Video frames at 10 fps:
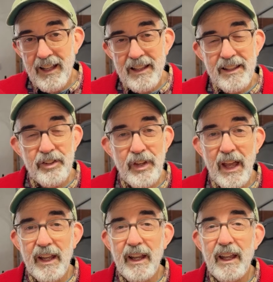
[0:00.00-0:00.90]
This
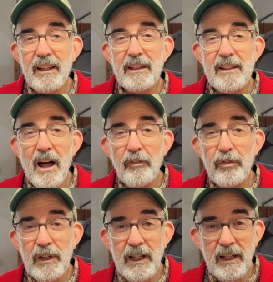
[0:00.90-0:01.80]
had a
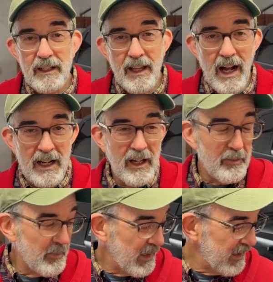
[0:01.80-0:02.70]
lovely lockup.
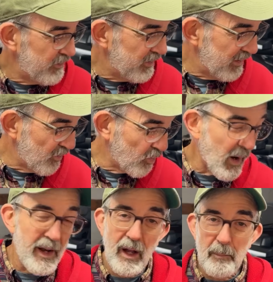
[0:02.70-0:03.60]
It's
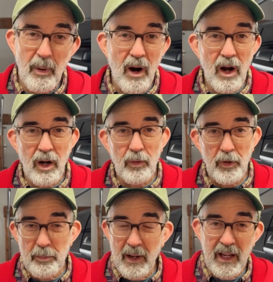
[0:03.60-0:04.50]
right on par
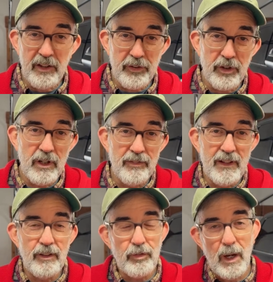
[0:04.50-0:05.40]
with my
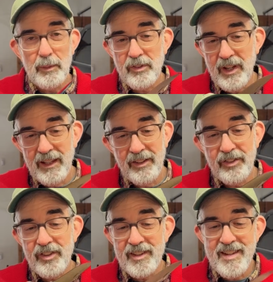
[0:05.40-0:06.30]
S30V, so I would say this
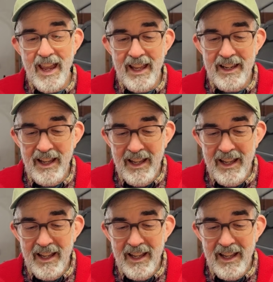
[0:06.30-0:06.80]
is a 10.